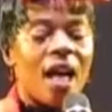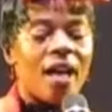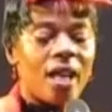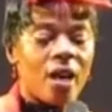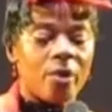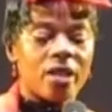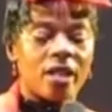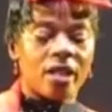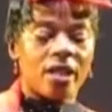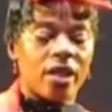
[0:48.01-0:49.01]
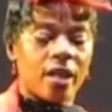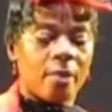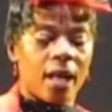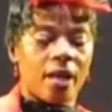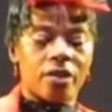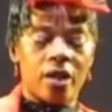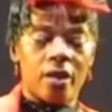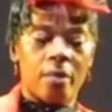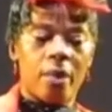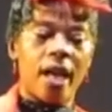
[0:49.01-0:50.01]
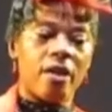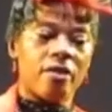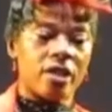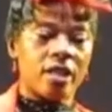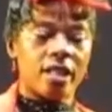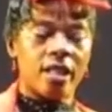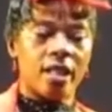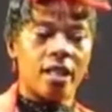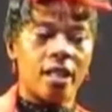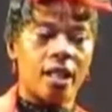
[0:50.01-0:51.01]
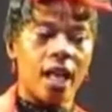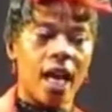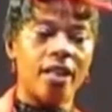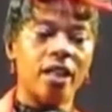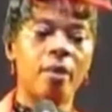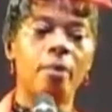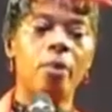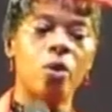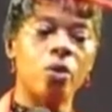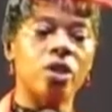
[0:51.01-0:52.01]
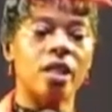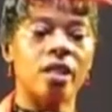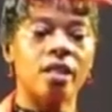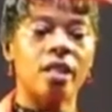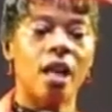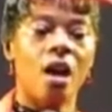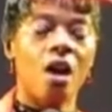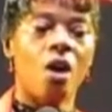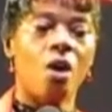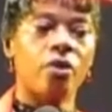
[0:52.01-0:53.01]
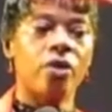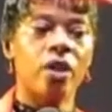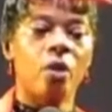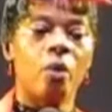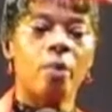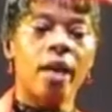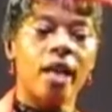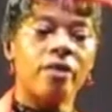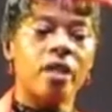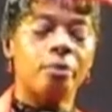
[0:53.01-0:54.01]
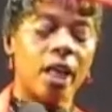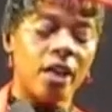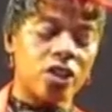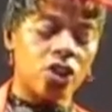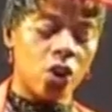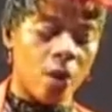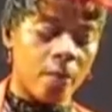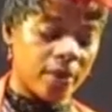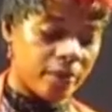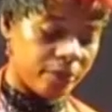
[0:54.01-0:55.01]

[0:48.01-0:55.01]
And that was the thing about parents and the importance of what parents' job.